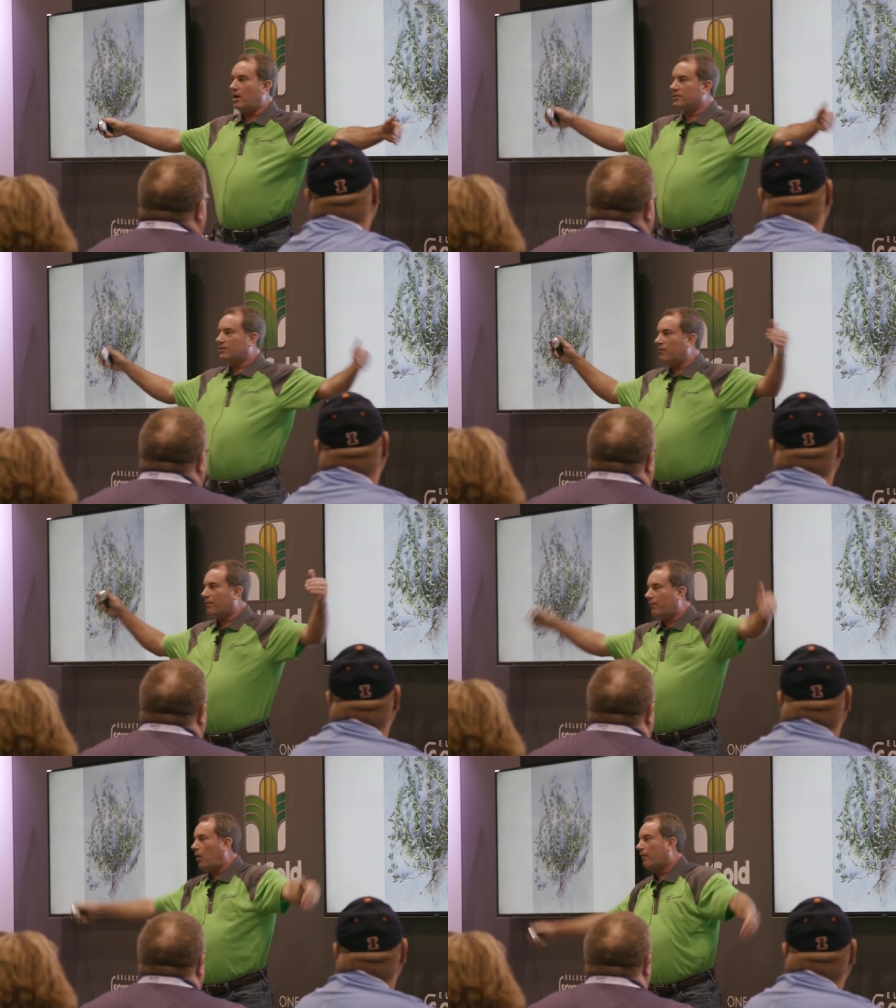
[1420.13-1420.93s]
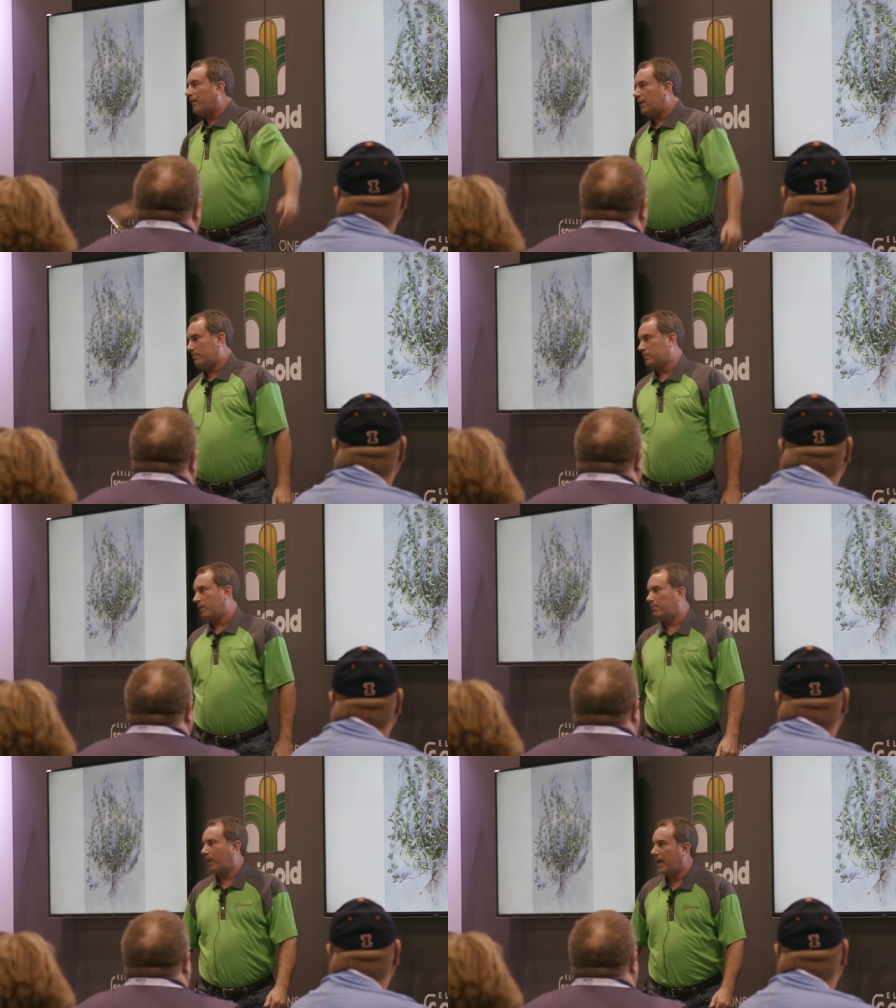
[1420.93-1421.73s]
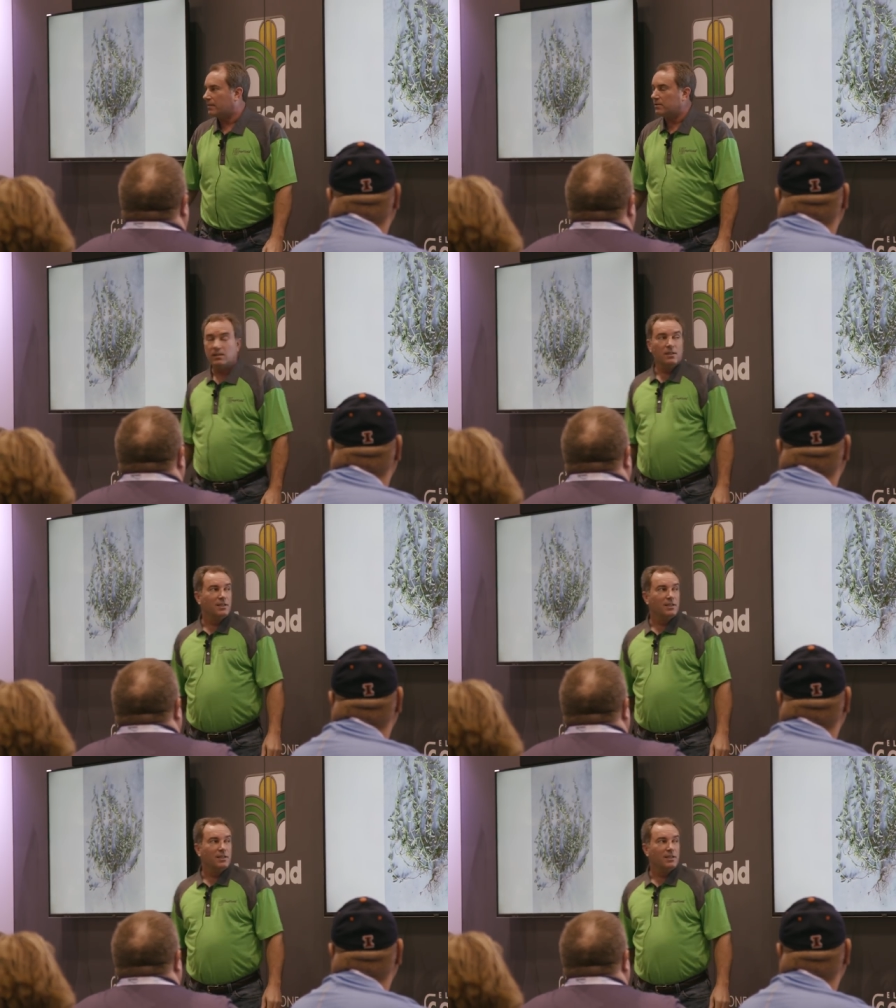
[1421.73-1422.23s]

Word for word: rows, it's over 4 feet between plants.